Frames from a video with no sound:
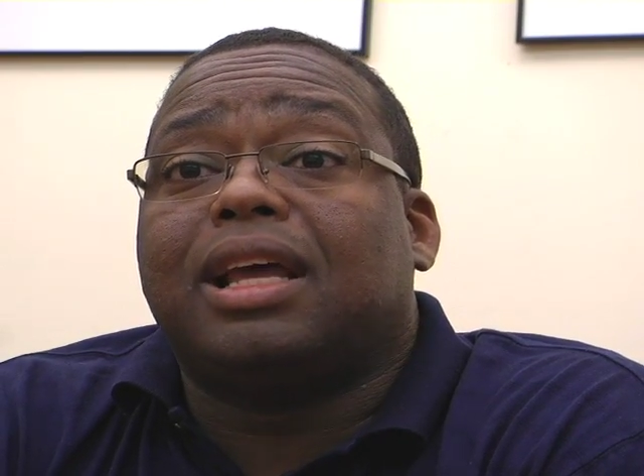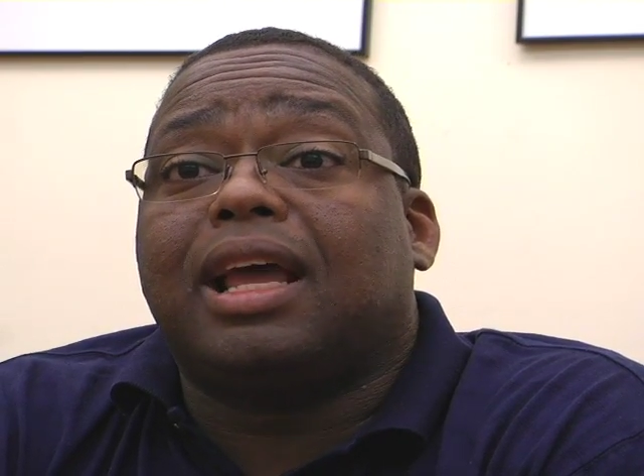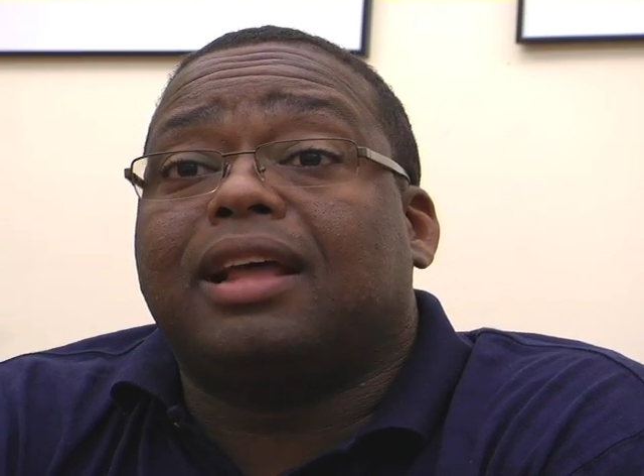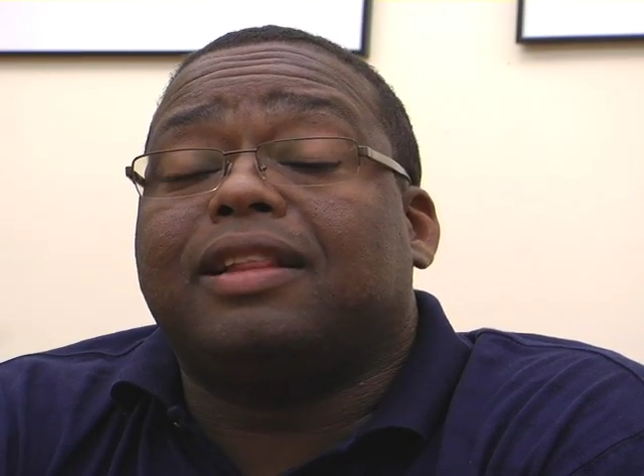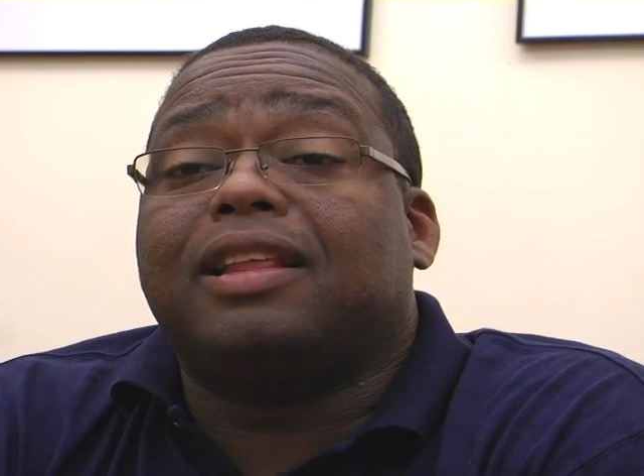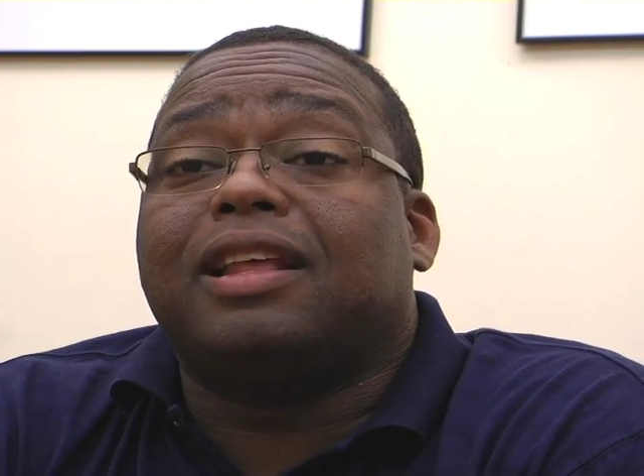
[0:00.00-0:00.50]

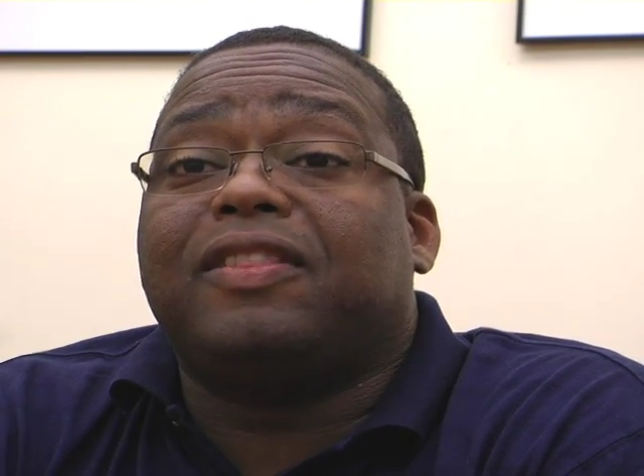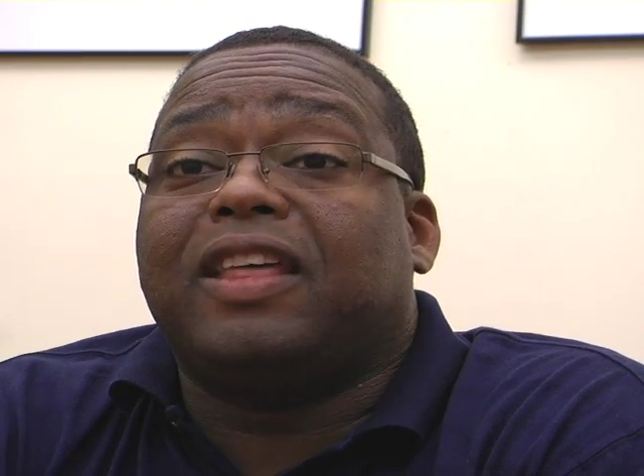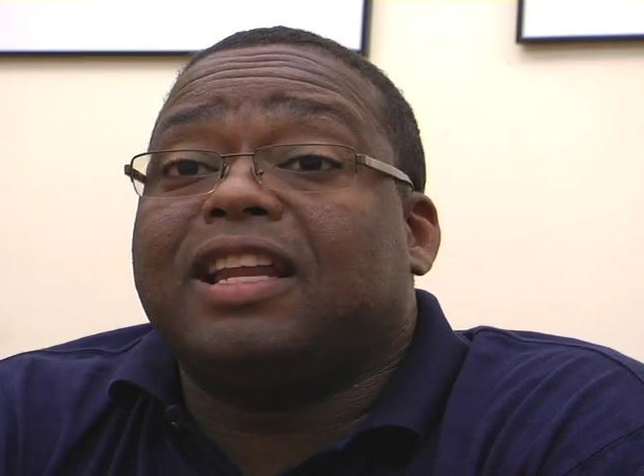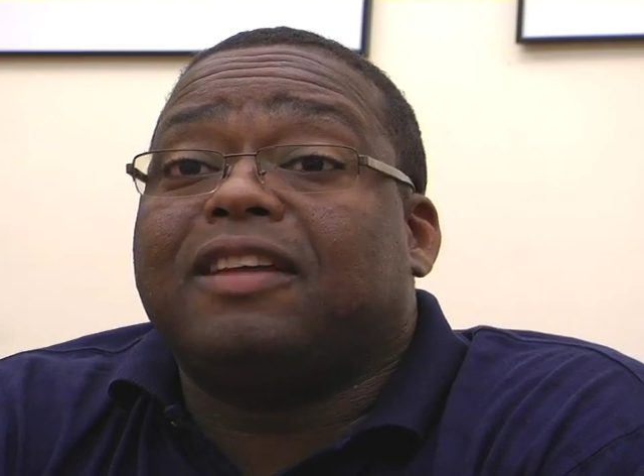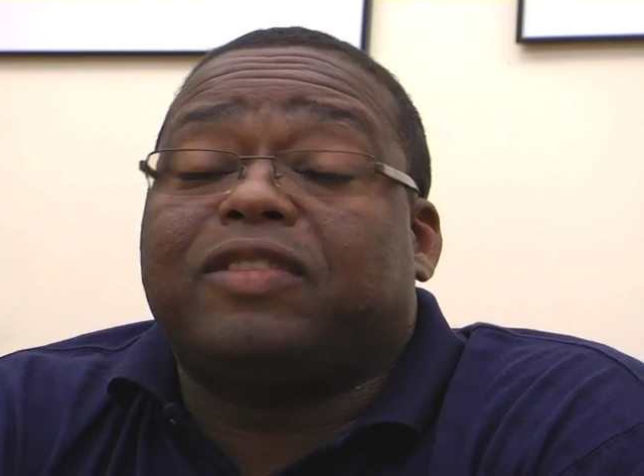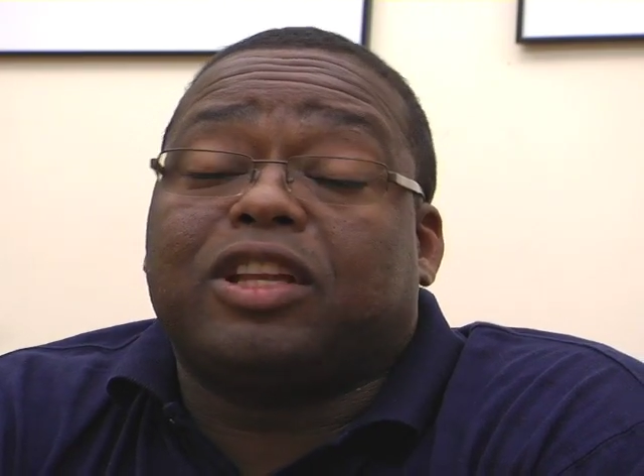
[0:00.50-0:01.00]
And
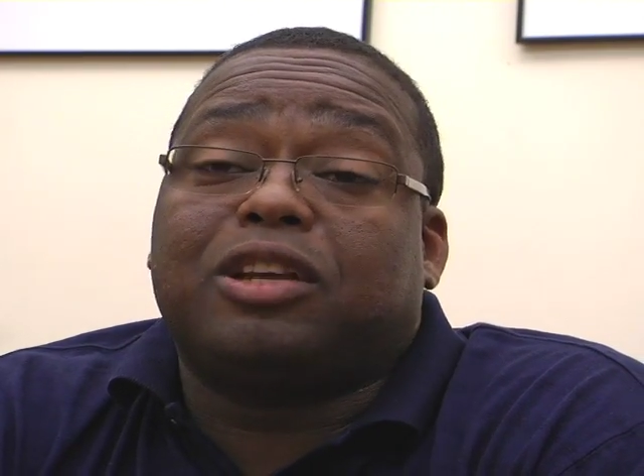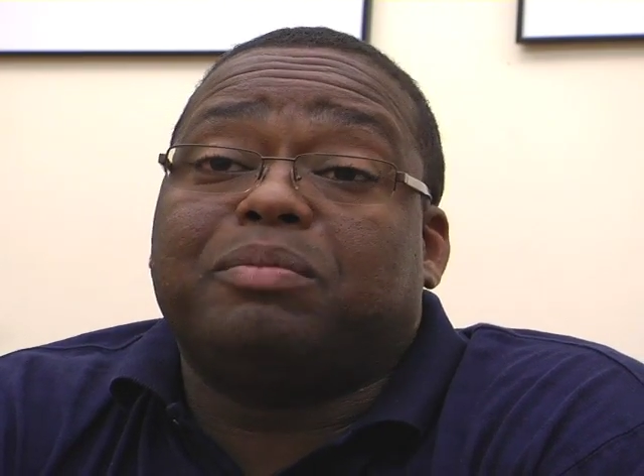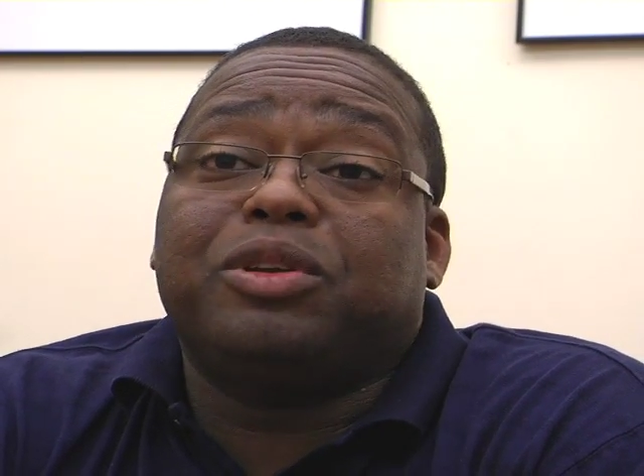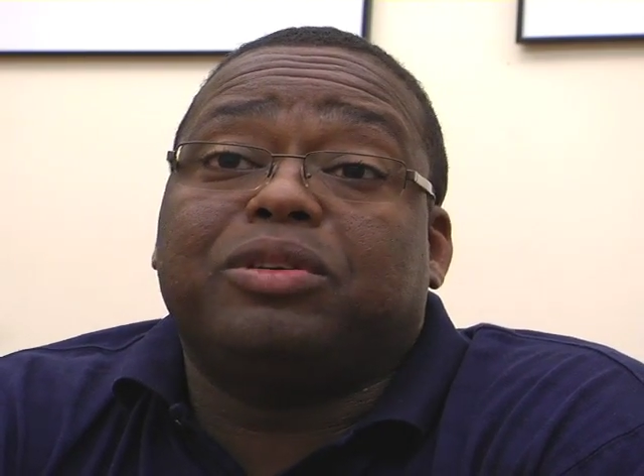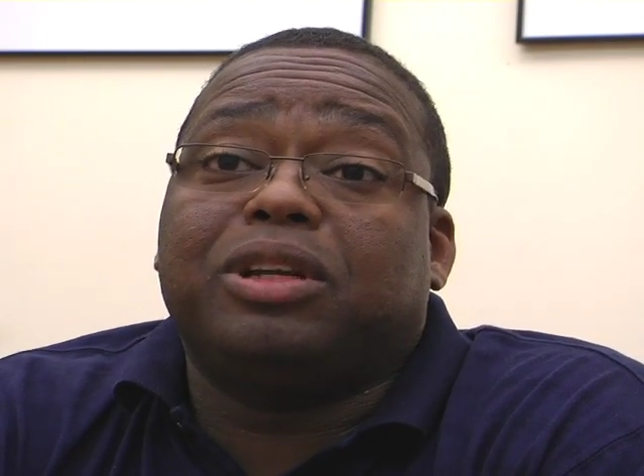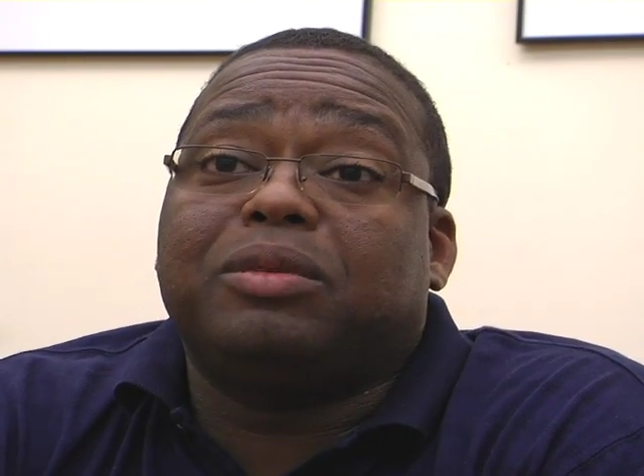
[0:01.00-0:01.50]
then if the
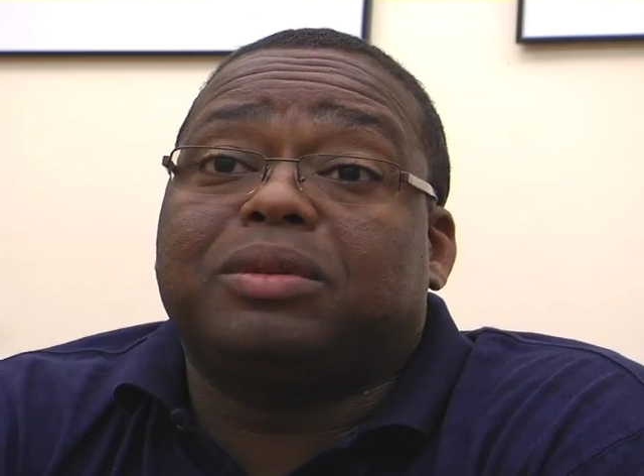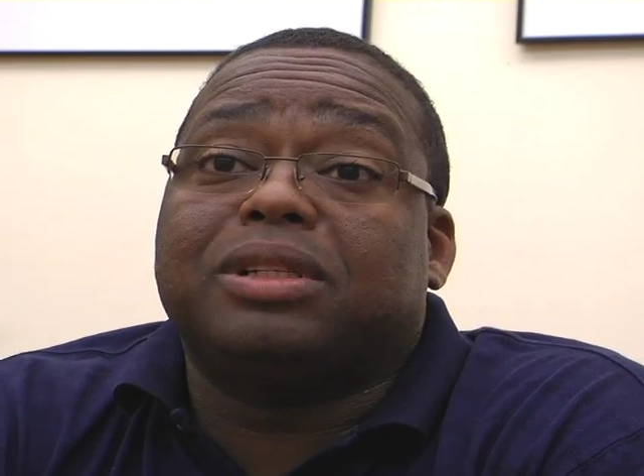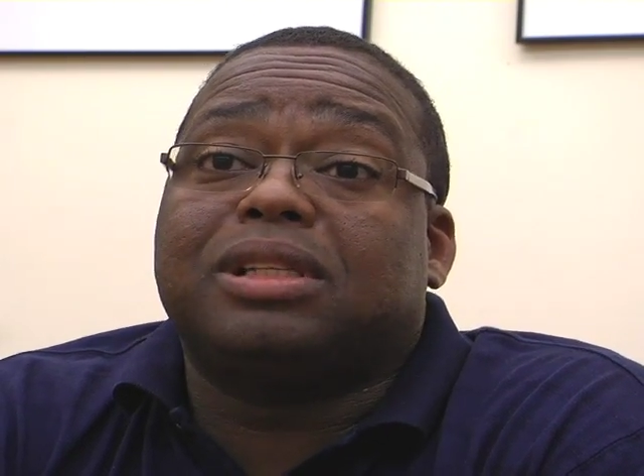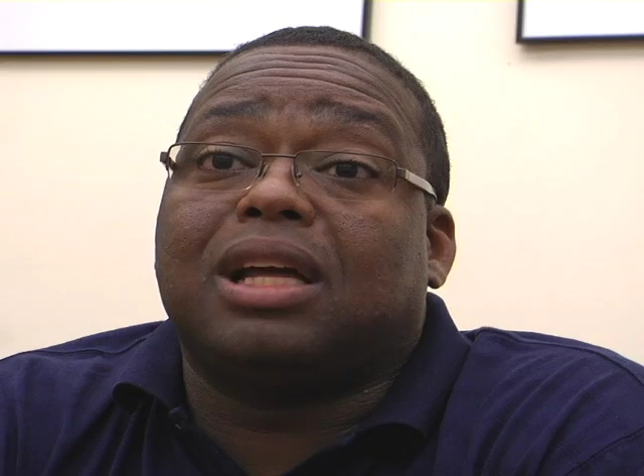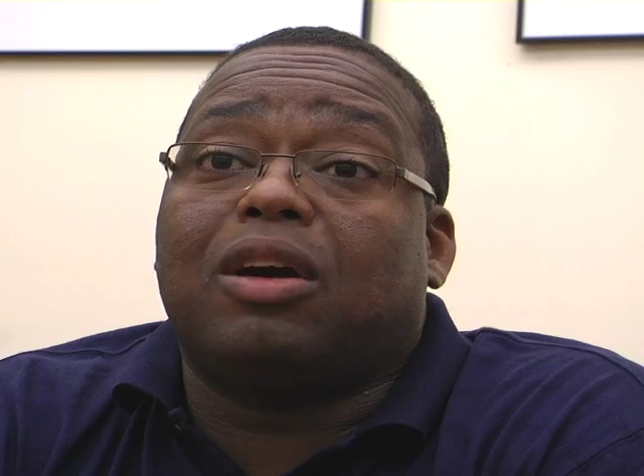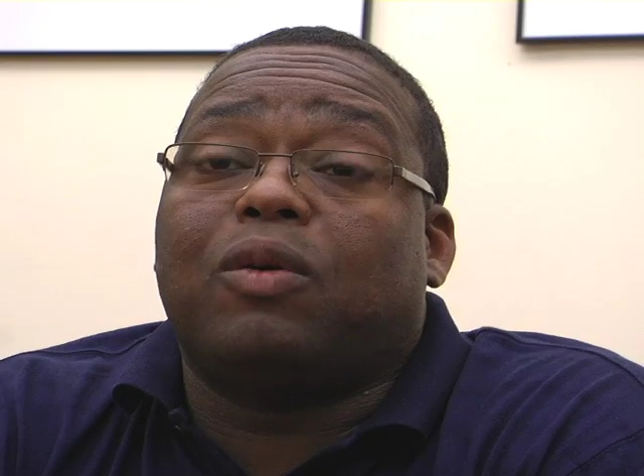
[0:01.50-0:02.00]
community
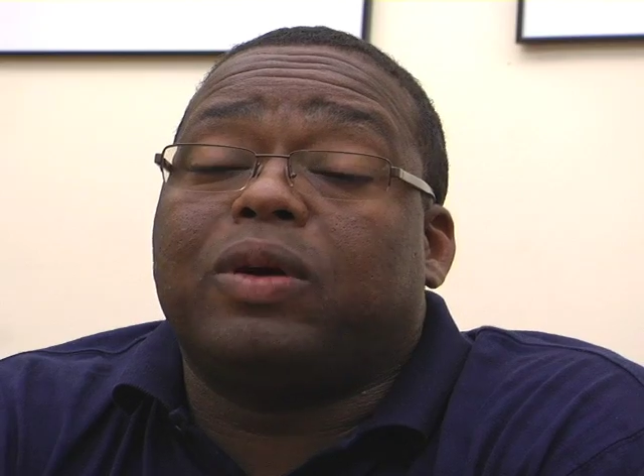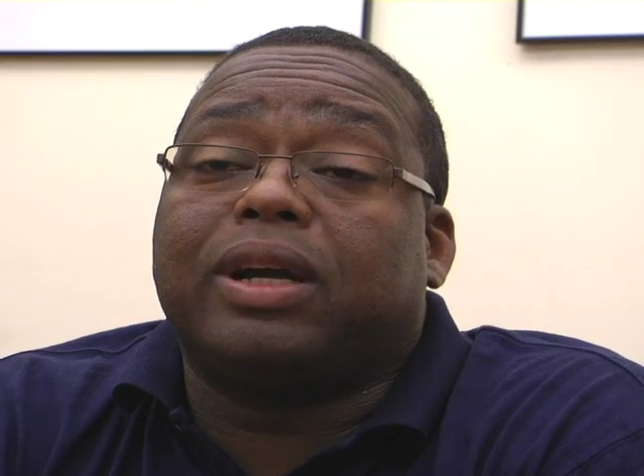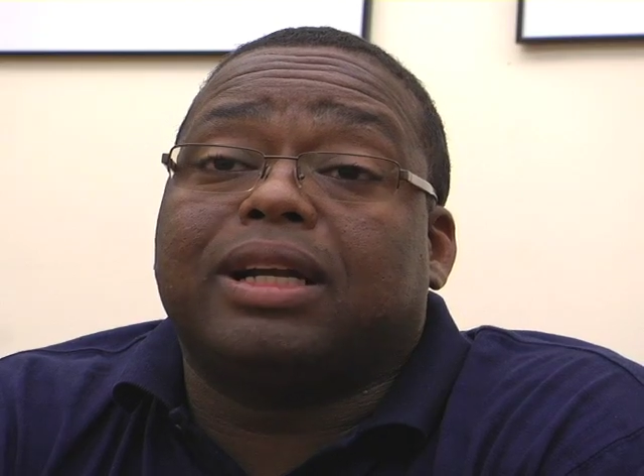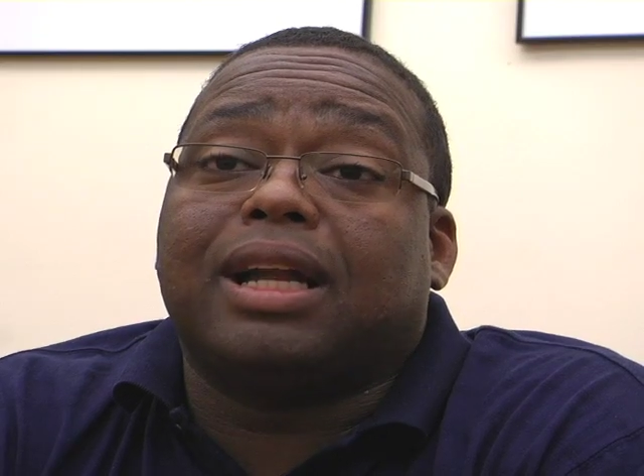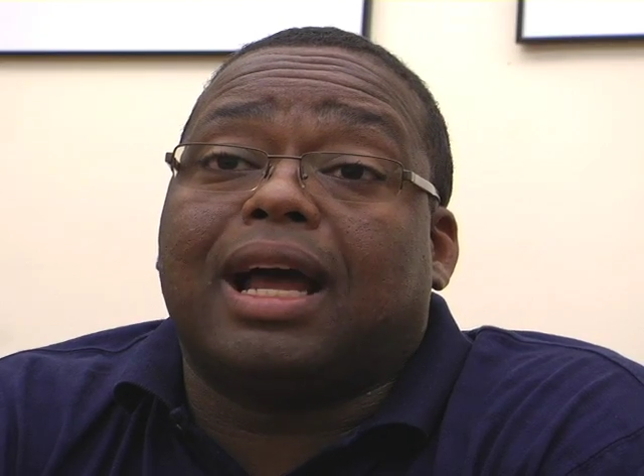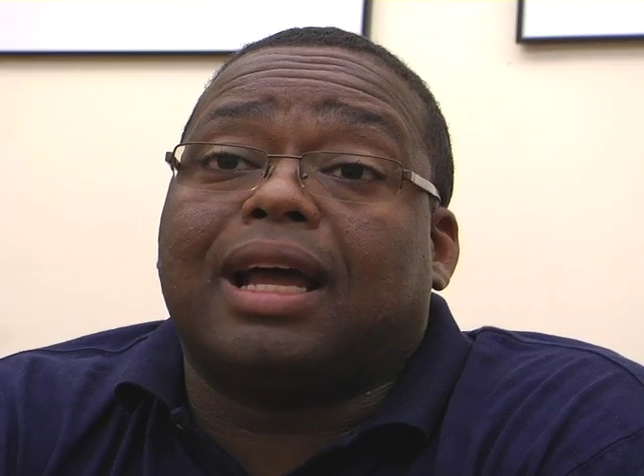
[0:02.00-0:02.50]
was
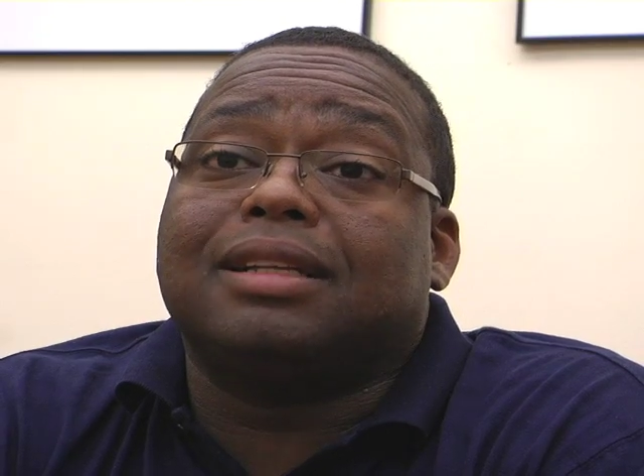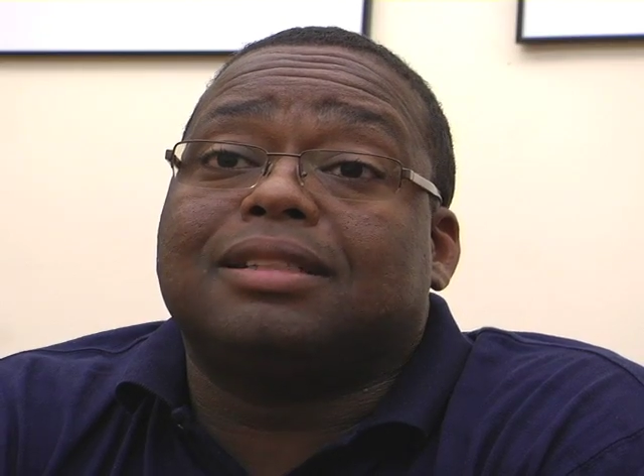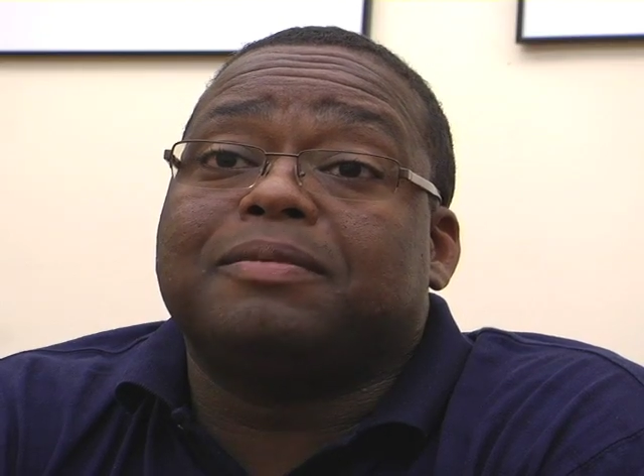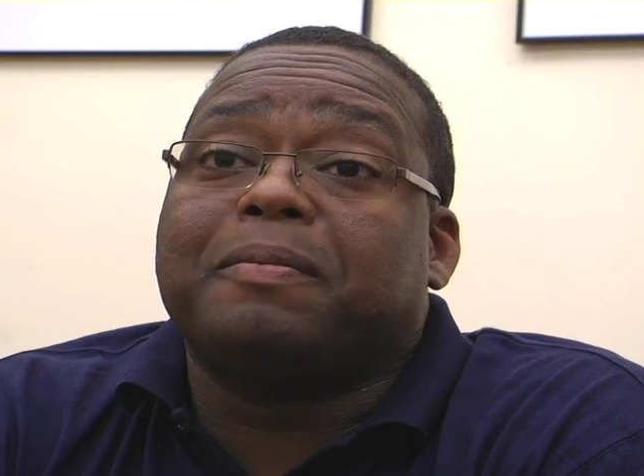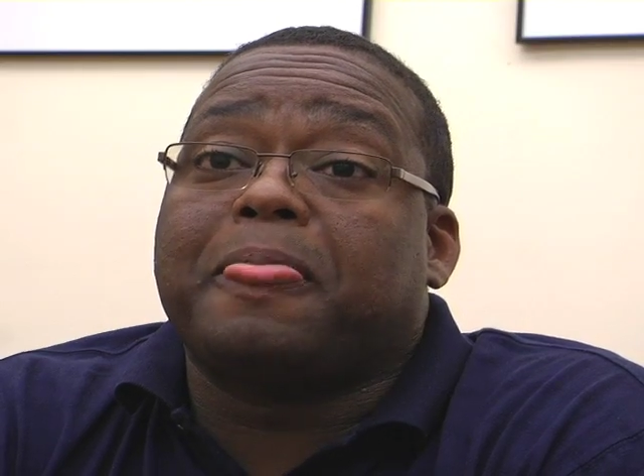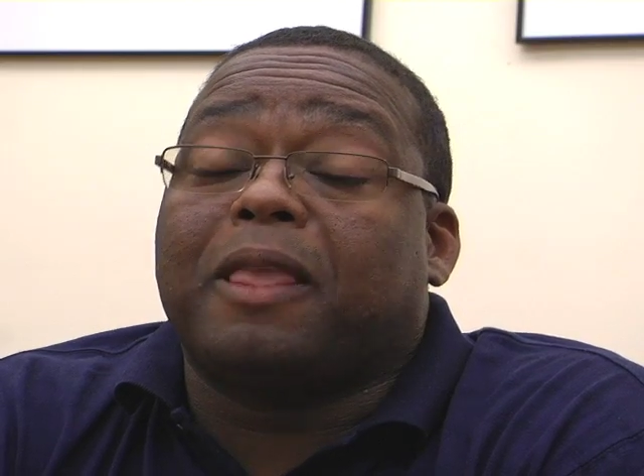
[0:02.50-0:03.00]
organized,